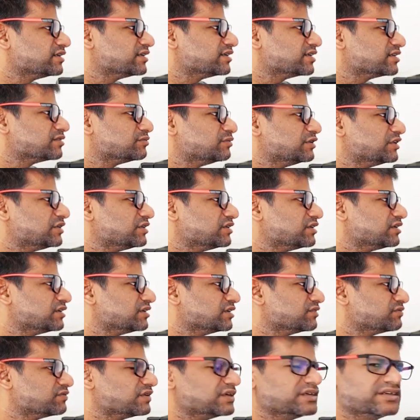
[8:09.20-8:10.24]
it has been
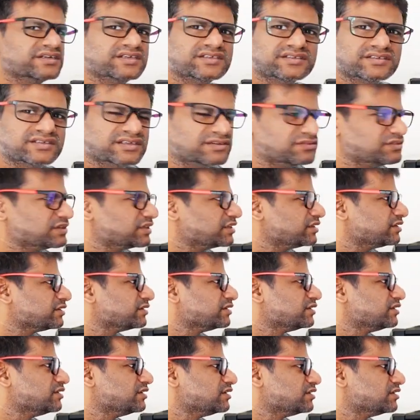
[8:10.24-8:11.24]
defined as 17.